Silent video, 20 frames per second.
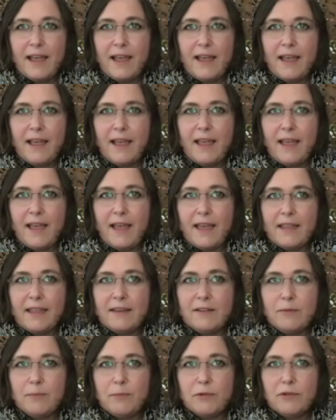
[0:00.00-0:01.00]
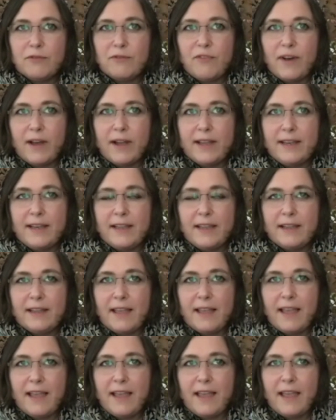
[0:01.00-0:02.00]
and providing
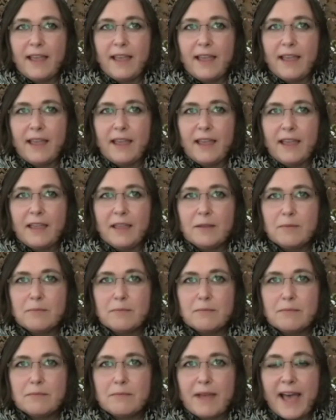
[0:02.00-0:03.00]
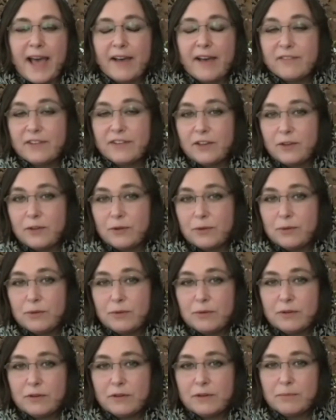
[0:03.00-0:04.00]
a
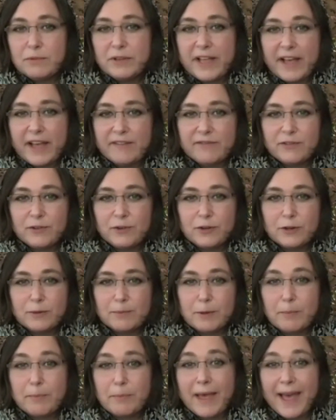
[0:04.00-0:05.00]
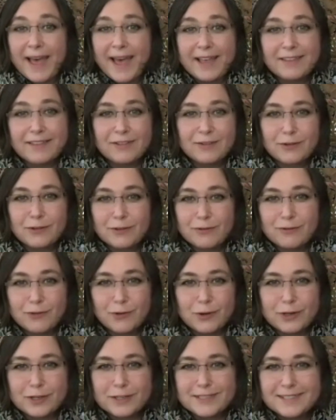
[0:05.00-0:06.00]
avenue, a platform, a path through the
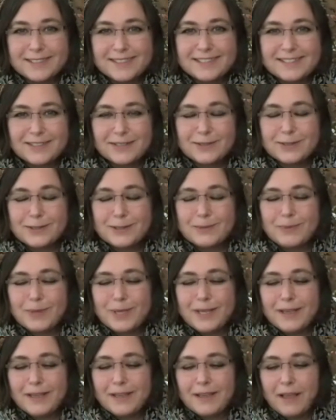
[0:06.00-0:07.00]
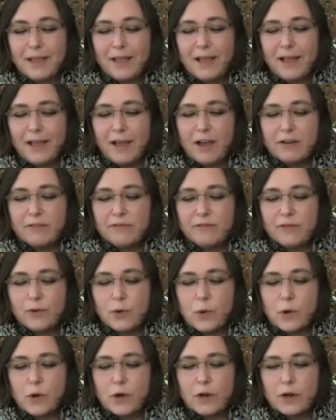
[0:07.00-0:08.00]
forest, so to speak,
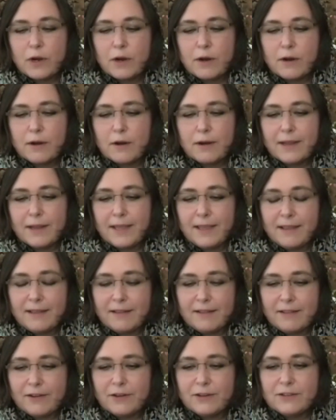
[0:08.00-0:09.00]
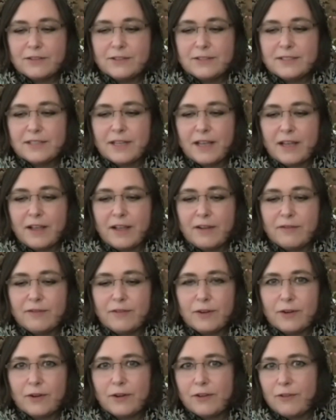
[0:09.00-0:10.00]
for healers of
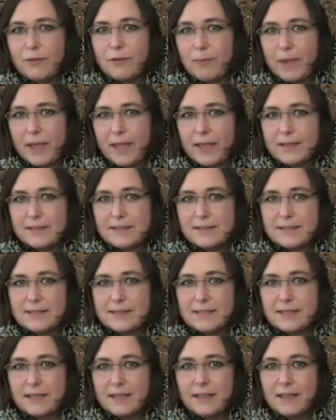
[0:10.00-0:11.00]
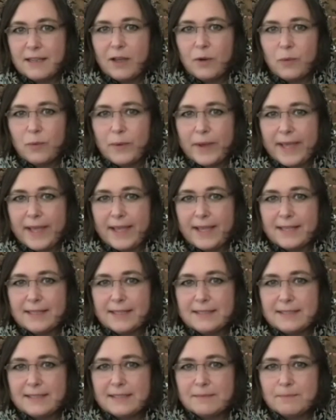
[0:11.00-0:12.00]
earth-based ways,